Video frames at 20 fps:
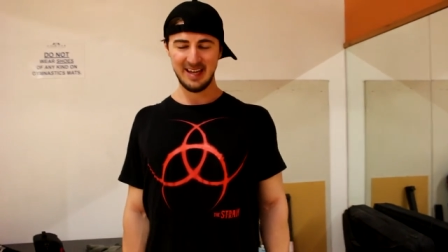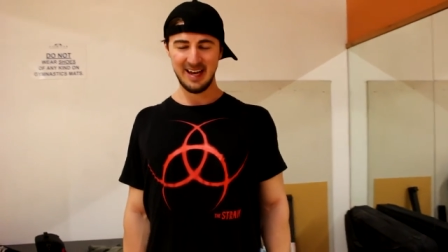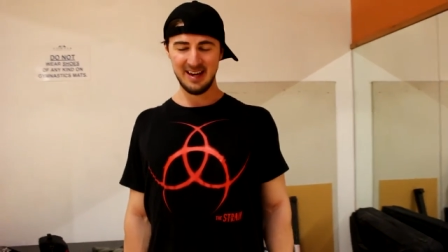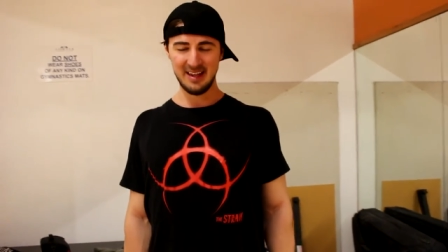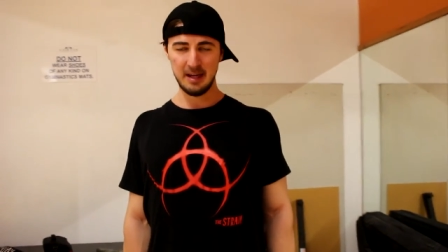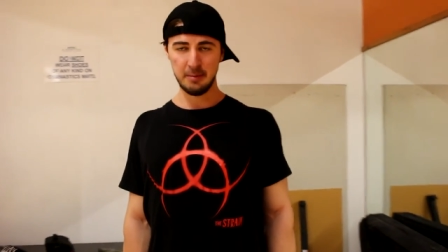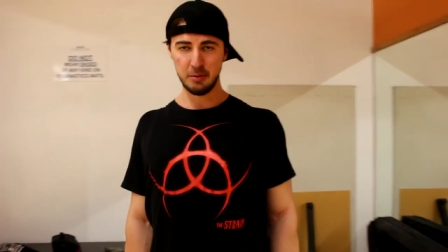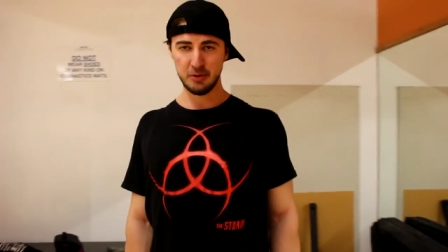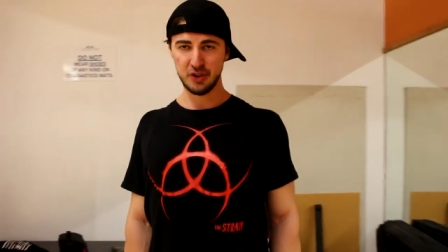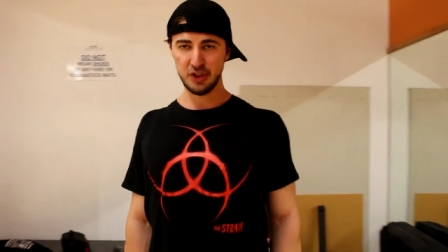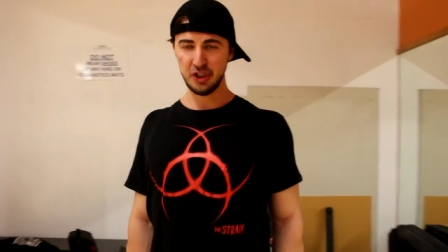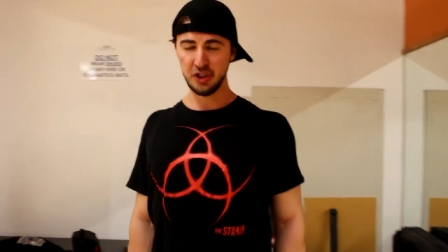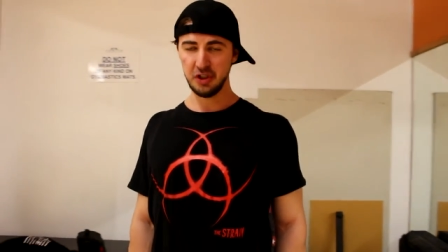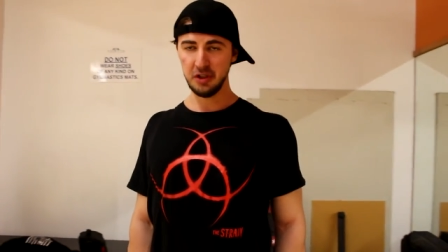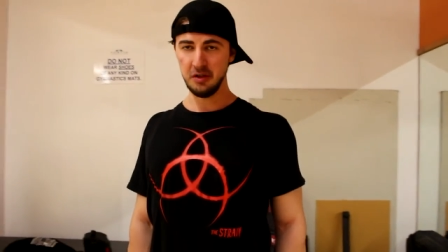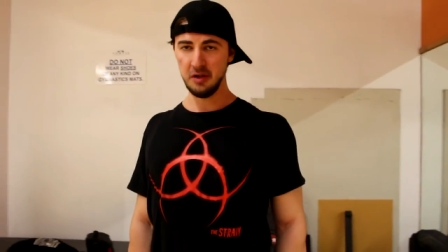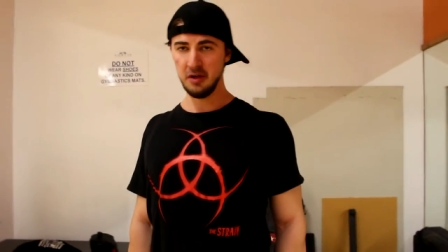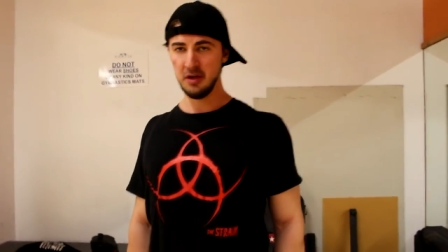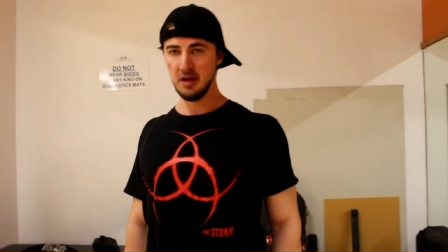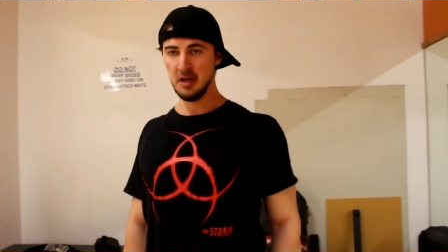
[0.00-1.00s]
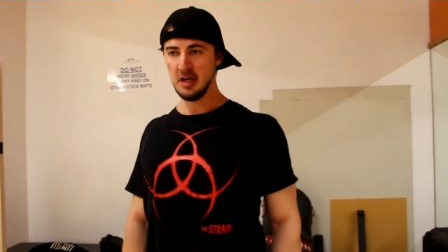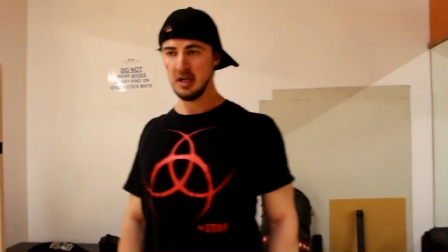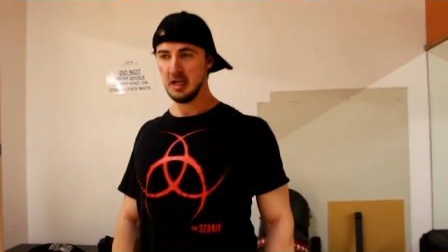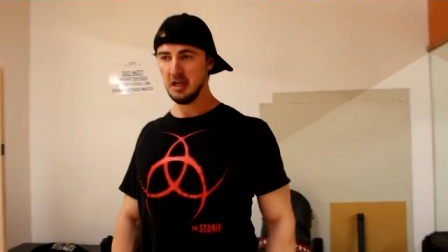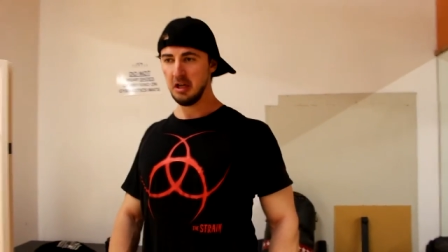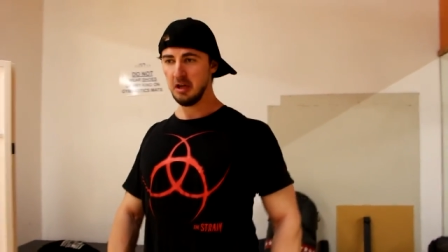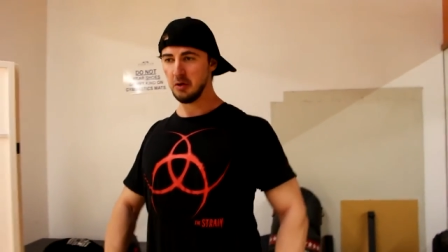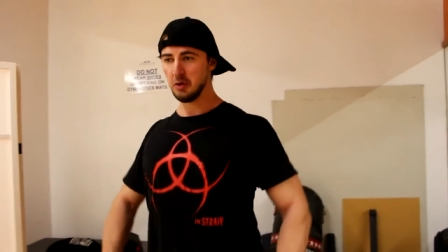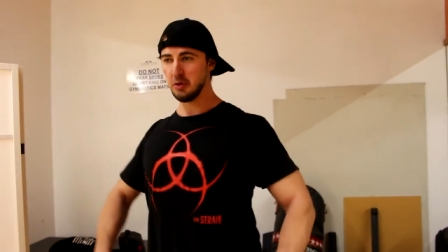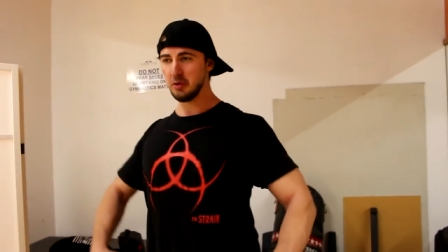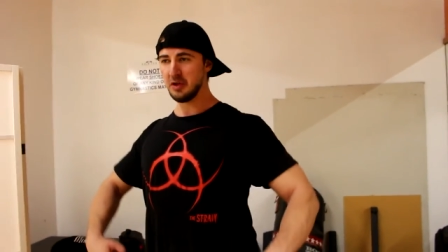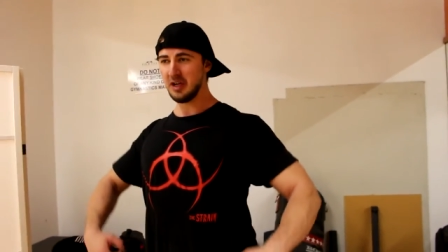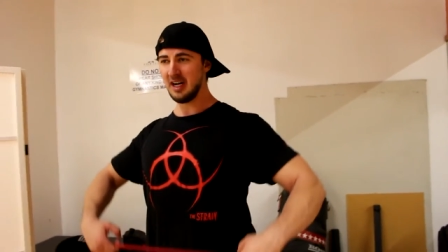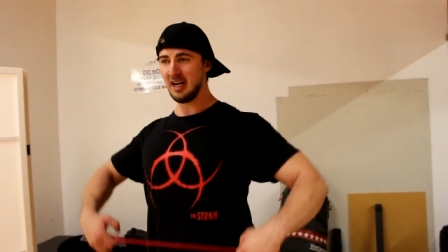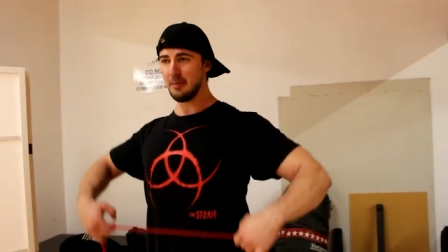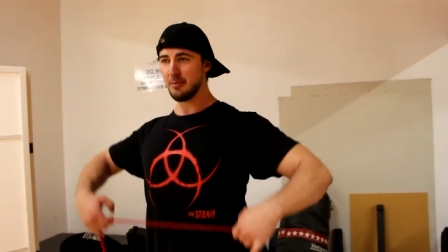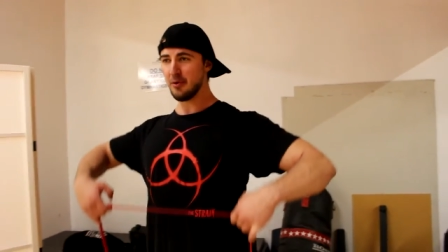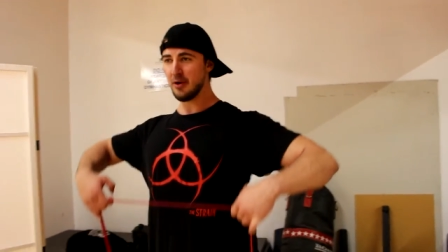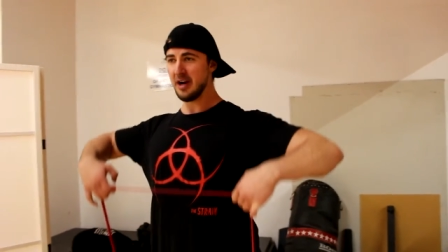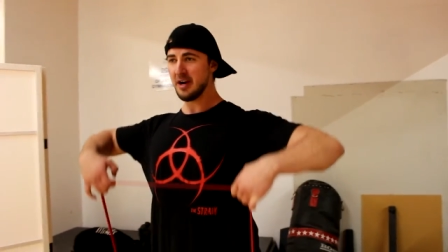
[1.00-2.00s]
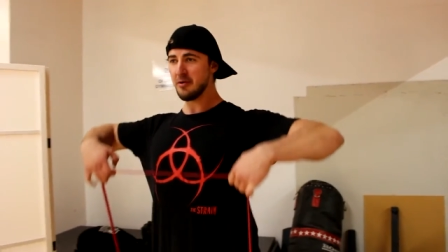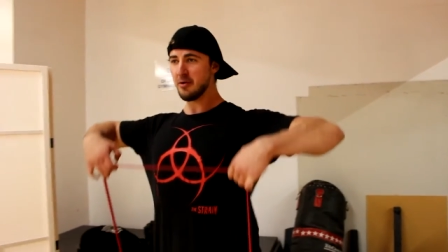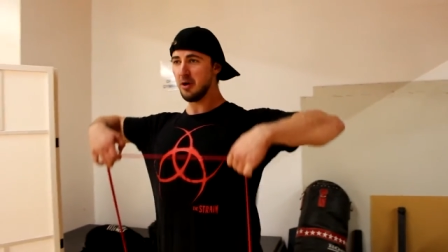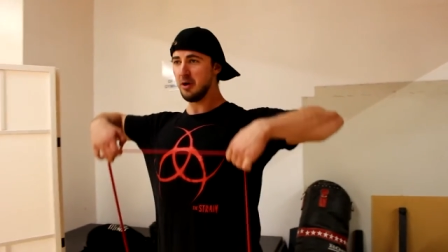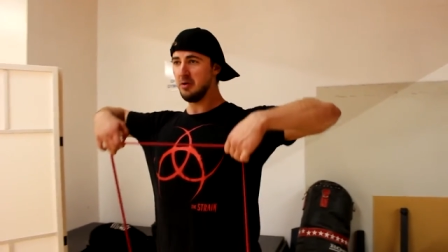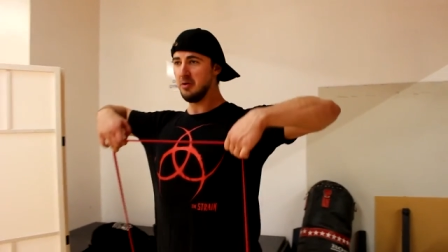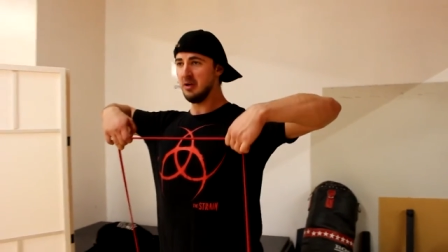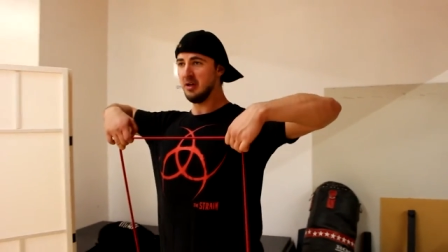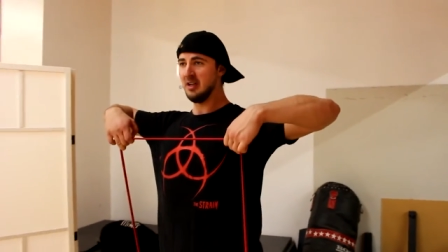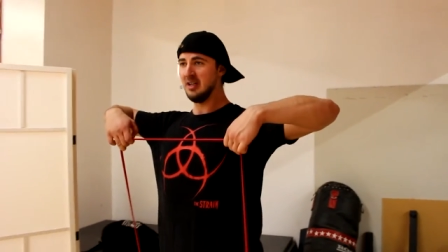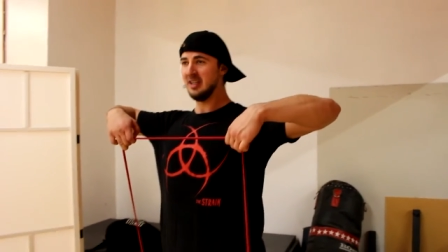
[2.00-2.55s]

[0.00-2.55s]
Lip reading: tight in that position. You know, an upright row.